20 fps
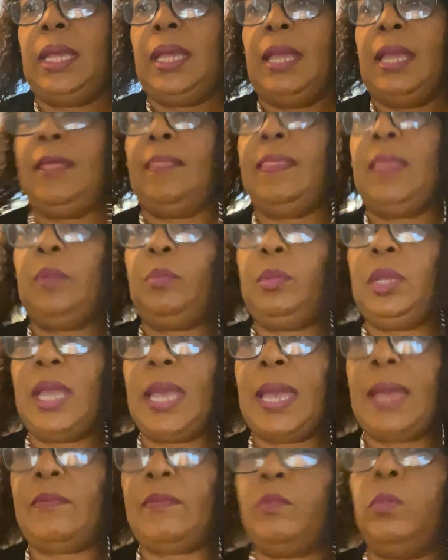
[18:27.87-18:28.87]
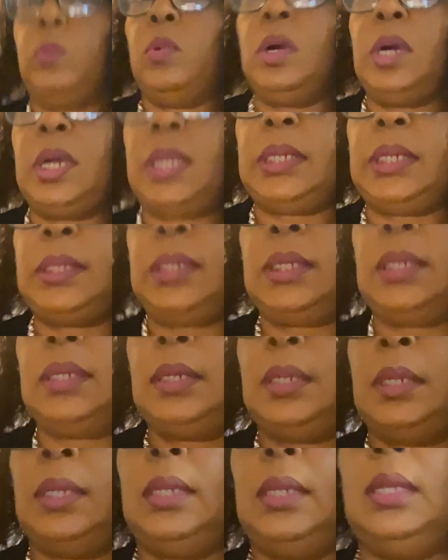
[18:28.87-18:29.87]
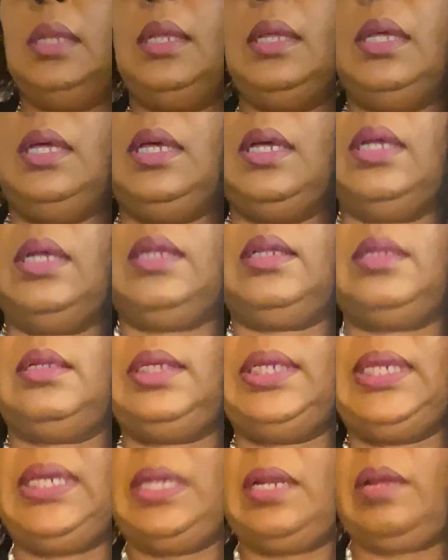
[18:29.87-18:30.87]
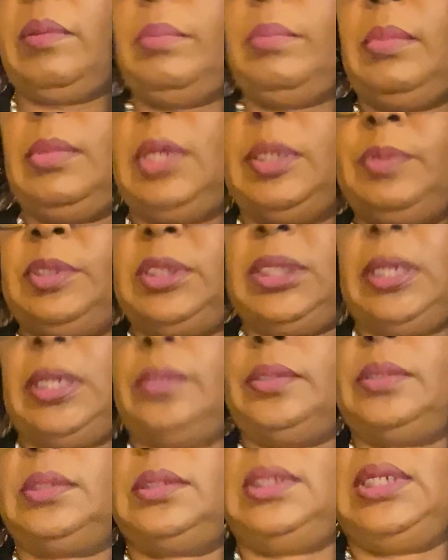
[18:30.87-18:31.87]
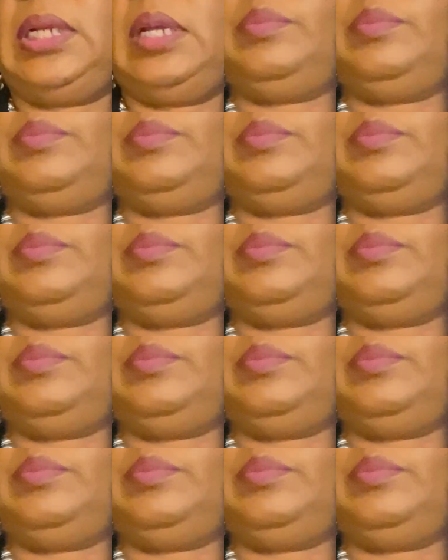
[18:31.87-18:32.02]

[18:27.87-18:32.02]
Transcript: and then we have one in our upstairs in our